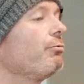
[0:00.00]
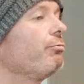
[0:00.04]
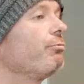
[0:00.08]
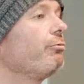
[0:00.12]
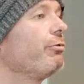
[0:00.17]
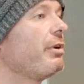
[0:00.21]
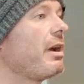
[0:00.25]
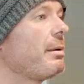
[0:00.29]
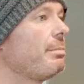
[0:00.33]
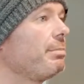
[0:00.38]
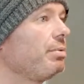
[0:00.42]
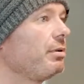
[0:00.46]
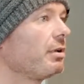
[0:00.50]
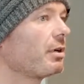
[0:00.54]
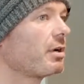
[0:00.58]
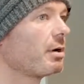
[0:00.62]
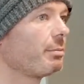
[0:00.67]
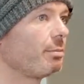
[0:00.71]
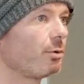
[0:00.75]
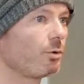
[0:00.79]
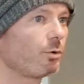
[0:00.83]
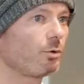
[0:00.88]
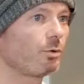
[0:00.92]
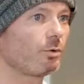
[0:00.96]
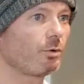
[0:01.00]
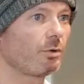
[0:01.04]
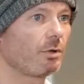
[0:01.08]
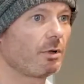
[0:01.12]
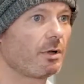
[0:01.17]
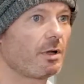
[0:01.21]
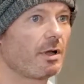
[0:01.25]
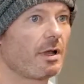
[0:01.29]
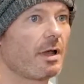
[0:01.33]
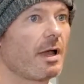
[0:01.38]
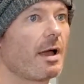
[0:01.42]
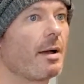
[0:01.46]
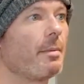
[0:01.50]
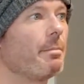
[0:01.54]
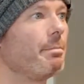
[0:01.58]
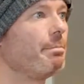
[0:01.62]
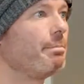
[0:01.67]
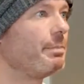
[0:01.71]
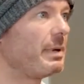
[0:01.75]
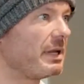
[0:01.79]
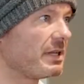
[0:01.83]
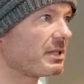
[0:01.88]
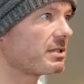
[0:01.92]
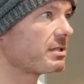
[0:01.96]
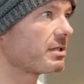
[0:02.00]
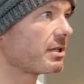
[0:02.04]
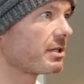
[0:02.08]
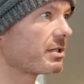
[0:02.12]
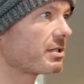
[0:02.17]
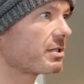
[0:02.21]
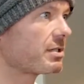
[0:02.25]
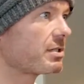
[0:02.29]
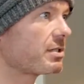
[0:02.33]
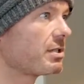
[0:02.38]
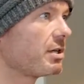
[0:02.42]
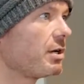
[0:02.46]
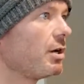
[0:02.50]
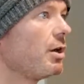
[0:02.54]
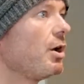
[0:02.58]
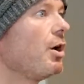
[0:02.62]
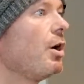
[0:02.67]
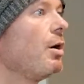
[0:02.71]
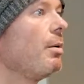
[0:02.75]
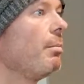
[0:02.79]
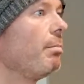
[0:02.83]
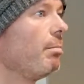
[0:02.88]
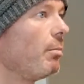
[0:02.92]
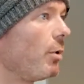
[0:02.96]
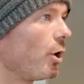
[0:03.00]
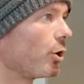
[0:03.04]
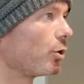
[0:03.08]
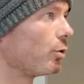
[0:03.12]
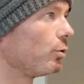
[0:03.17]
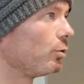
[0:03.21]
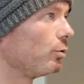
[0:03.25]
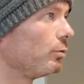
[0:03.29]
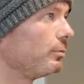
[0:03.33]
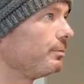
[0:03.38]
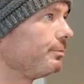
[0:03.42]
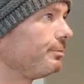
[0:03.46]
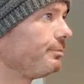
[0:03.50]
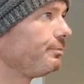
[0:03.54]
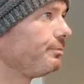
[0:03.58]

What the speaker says: replicable business model.